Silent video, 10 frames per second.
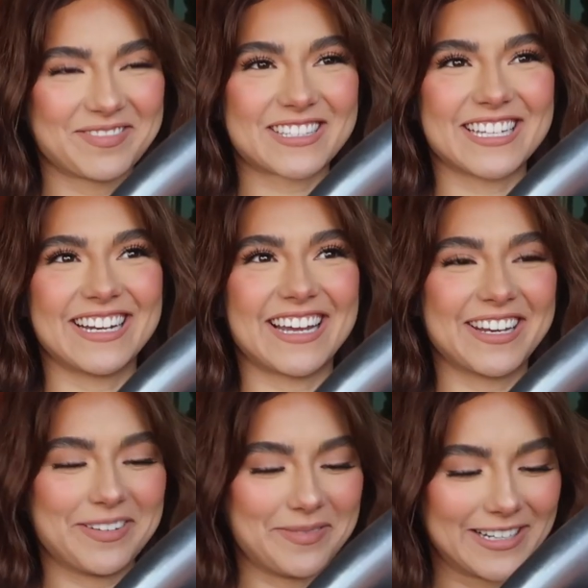I'm saying
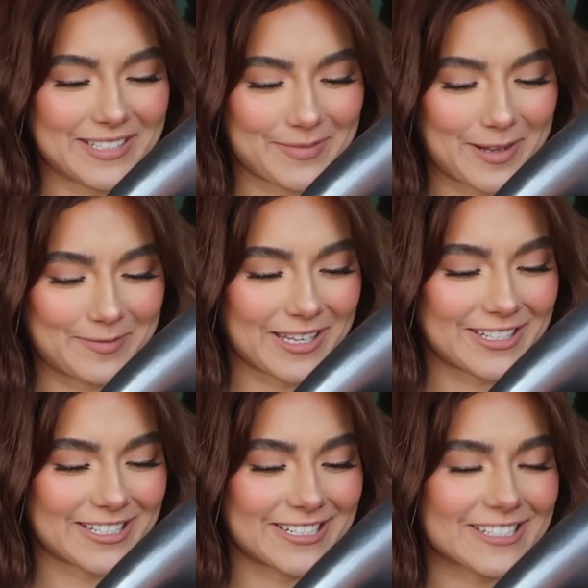hi to Amanda's mom
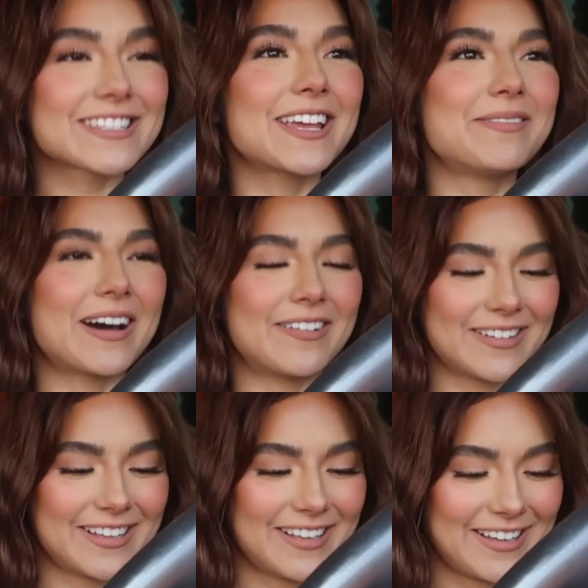because she just came out.
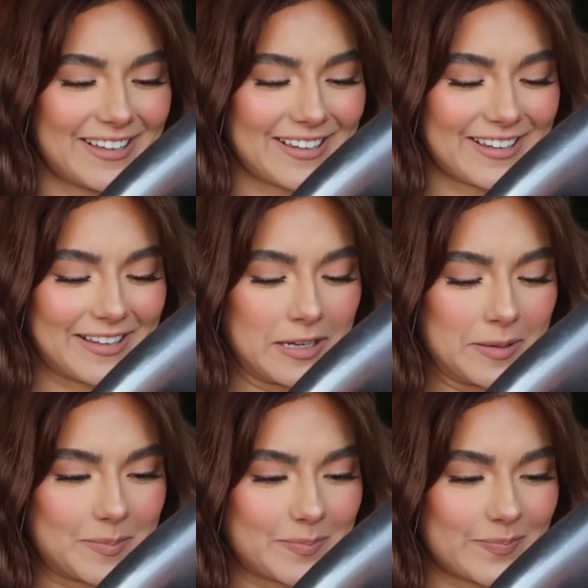
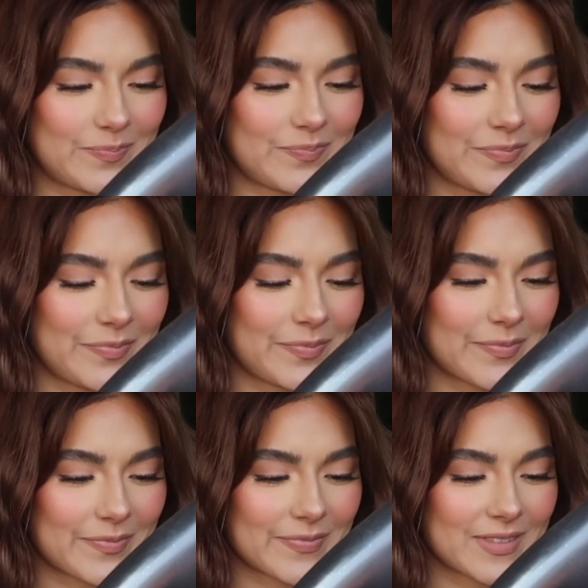Um,
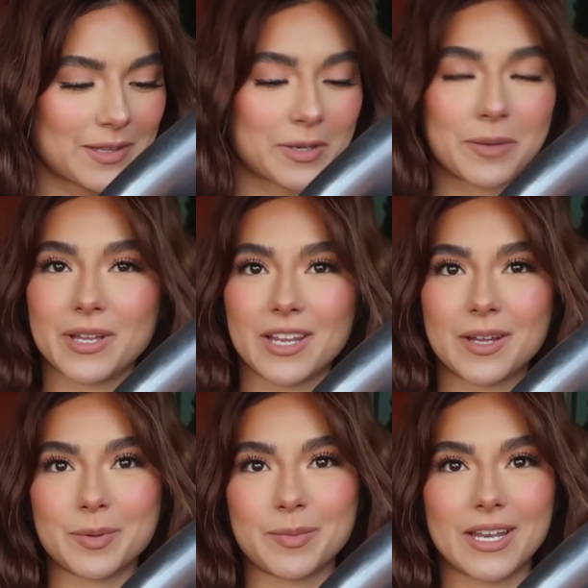but I'm picking
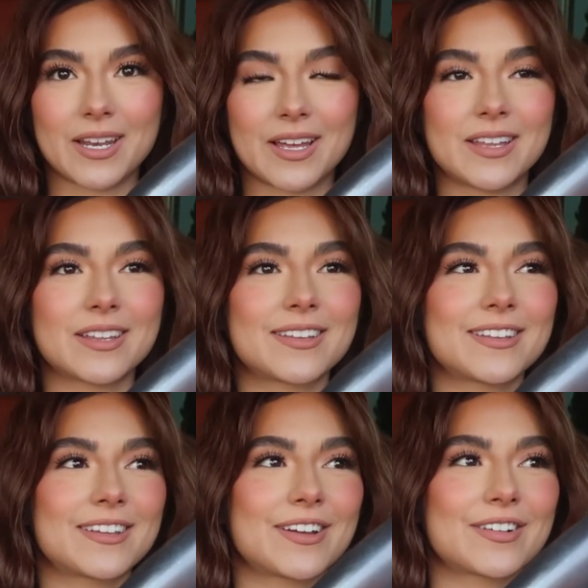up Amanda
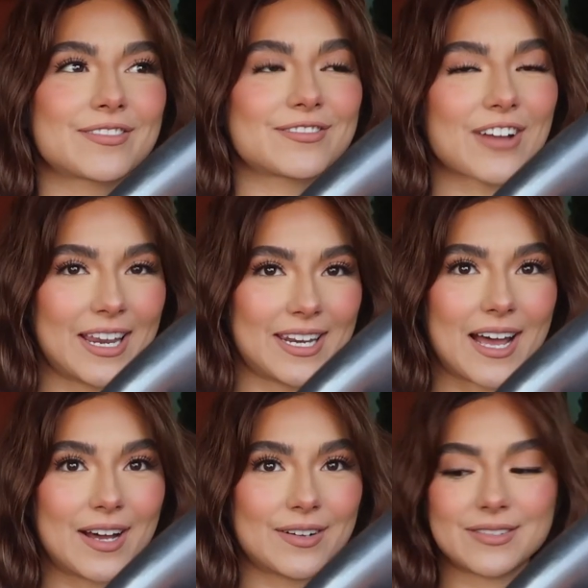right
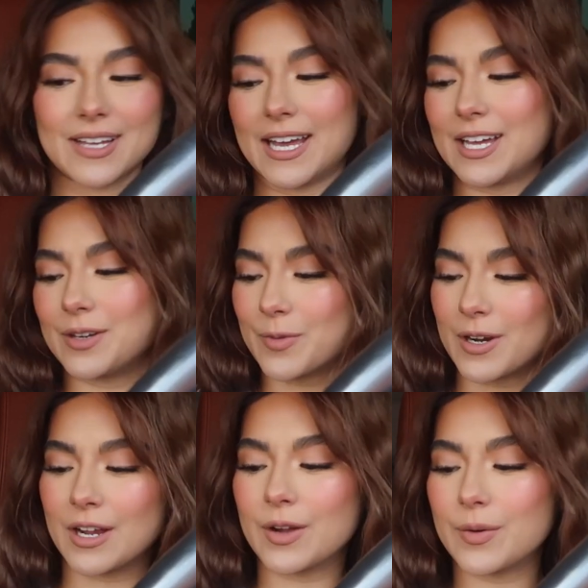now and
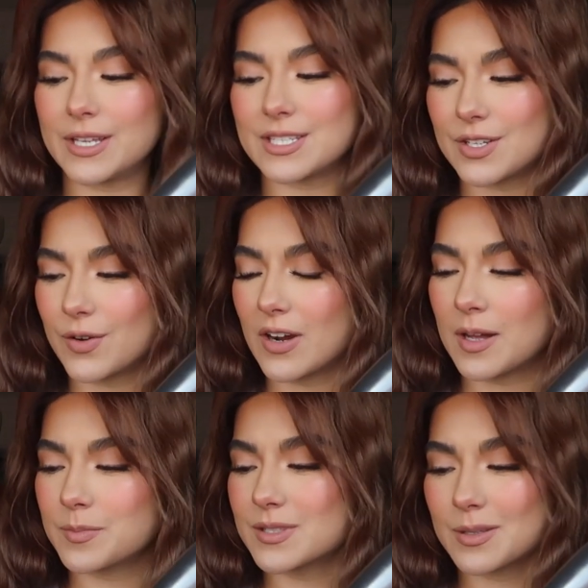we're going to
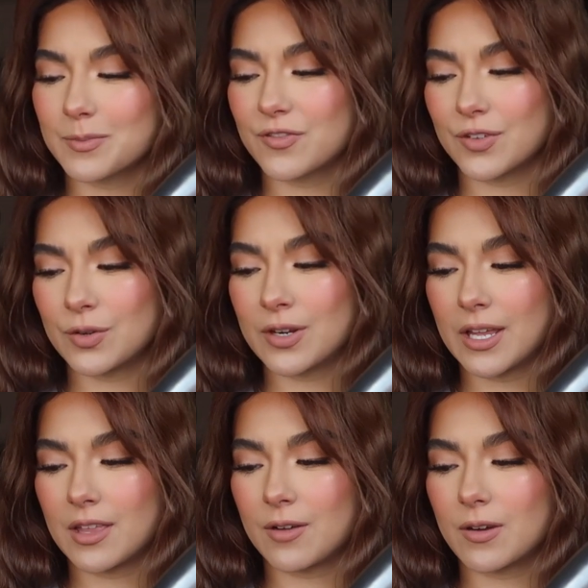grab some food.
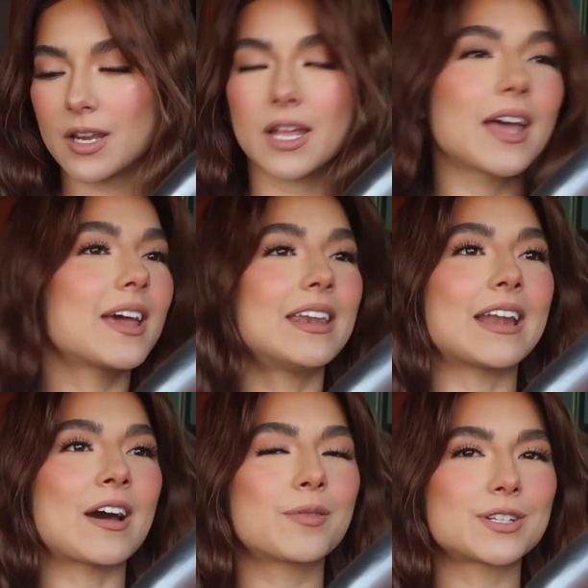I think we're gonna get
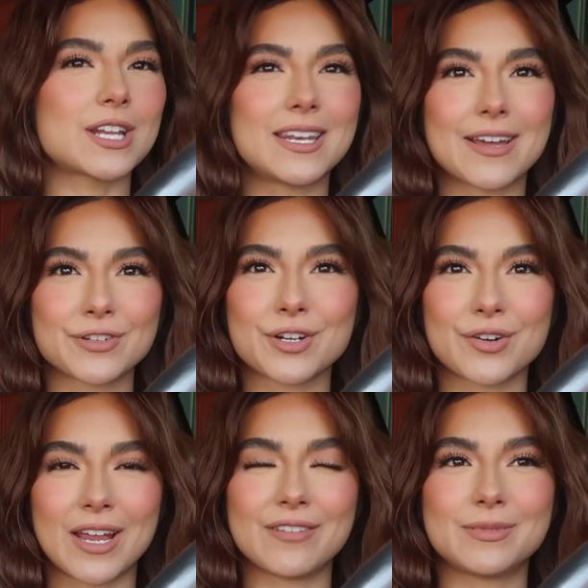In-N-Out which I never
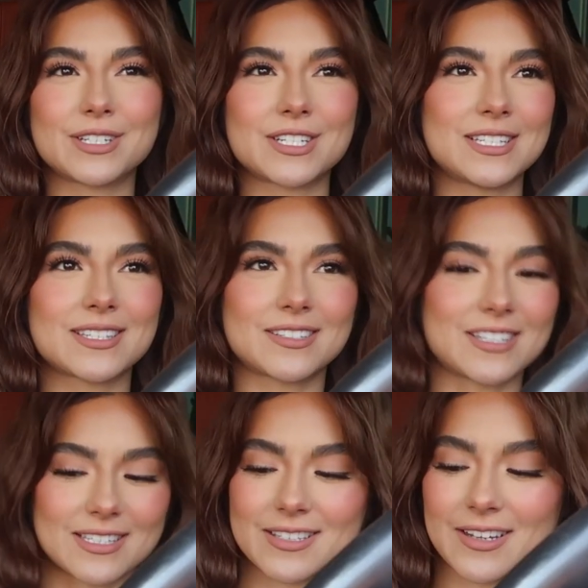crave, but she
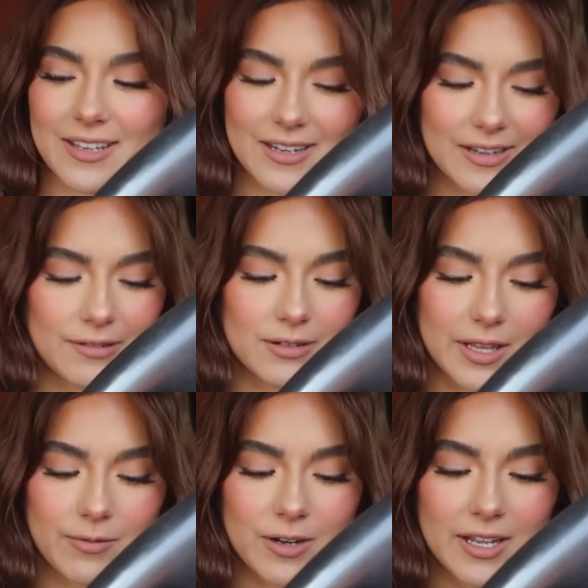suggested it and now I
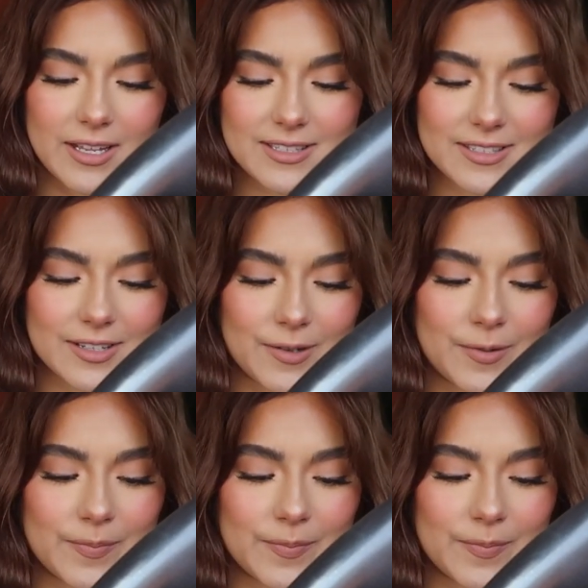really want it, so